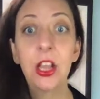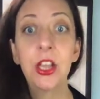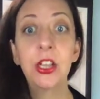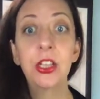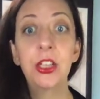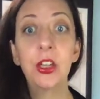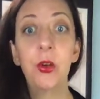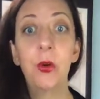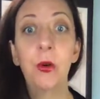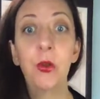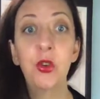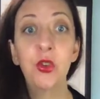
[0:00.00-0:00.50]

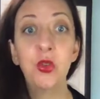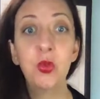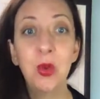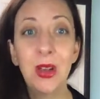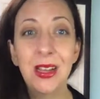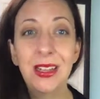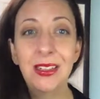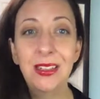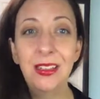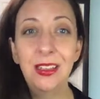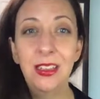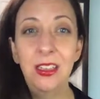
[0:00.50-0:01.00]
So
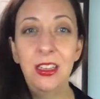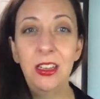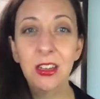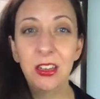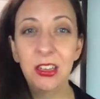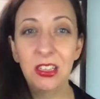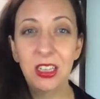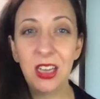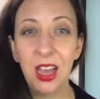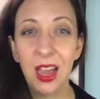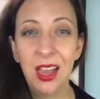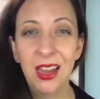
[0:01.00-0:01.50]
trusting your
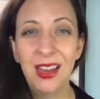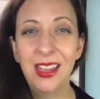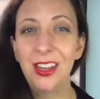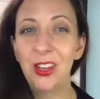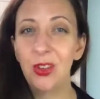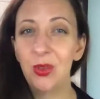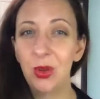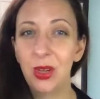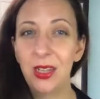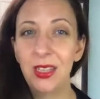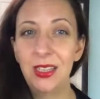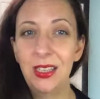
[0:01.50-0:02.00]
gut and
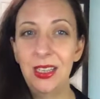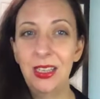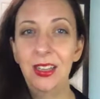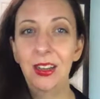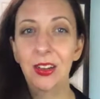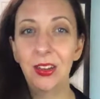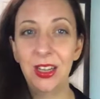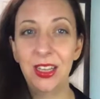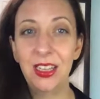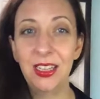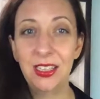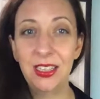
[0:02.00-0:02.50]
trusting
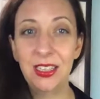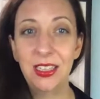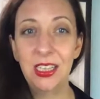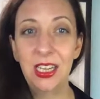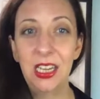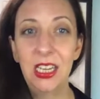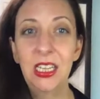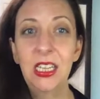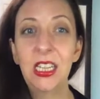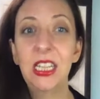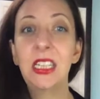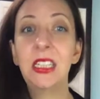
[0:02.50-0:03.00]
your
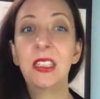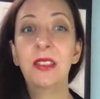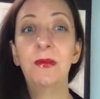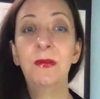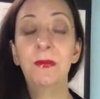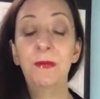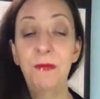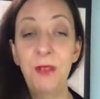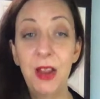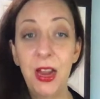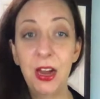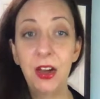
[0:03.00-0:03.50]
instinct is
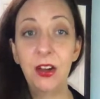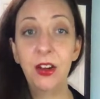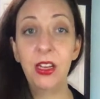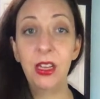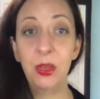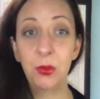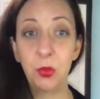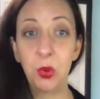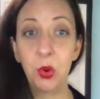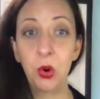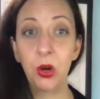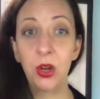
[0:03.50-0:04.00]
very
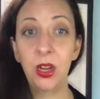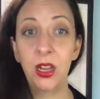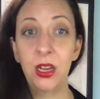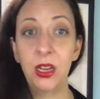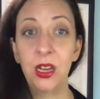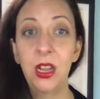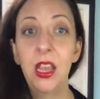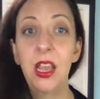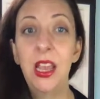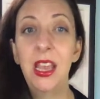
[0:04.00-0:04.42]
important.